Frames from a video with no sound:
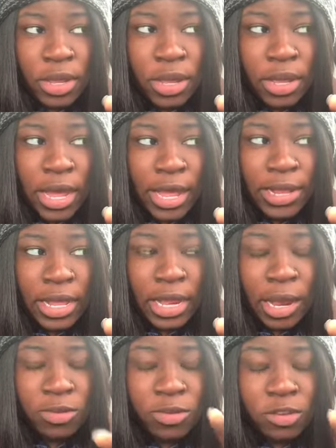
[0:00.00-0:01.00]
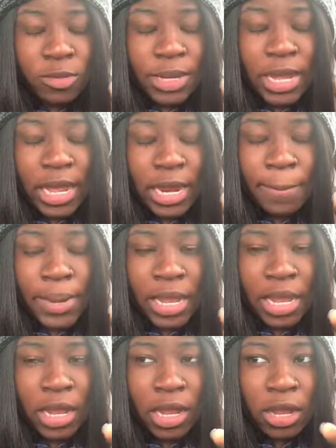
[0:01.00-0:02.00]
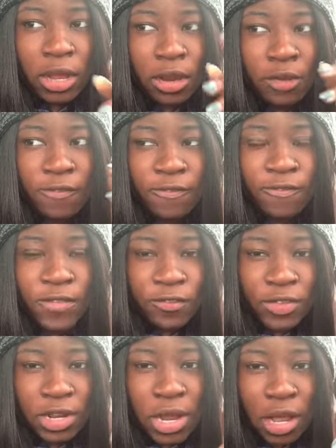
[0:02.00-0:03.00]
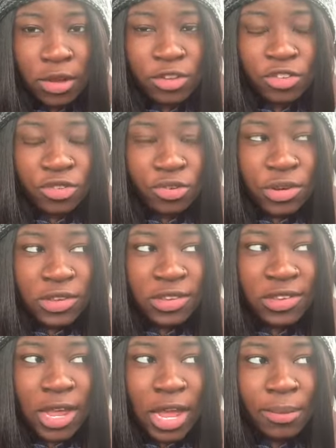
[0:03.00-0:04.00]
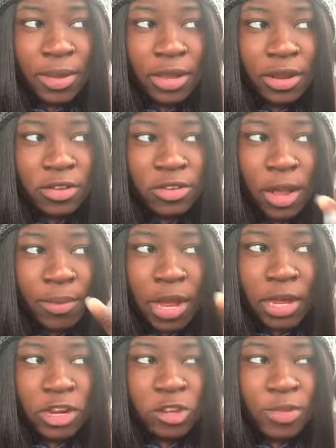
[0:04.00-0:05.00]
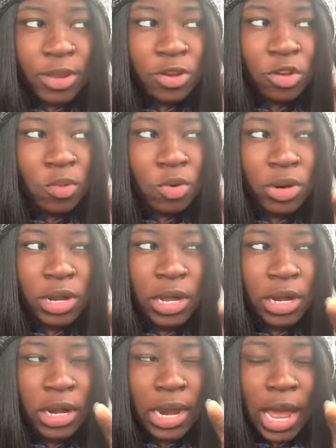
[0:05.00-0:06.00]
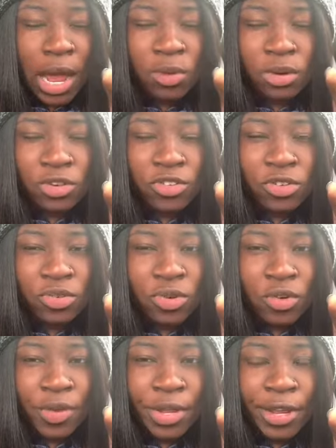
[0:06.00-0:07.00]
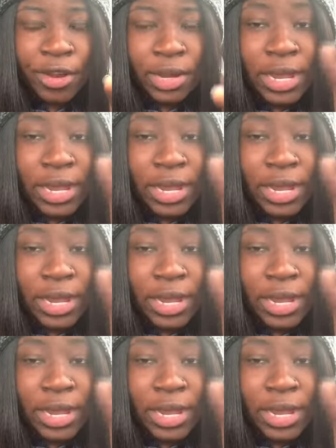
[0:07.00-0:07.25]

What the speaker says: and then I'm supposed to be getting paid $50 to do this assignment, so I'm not gonna spend no more than an hour or 2 over here.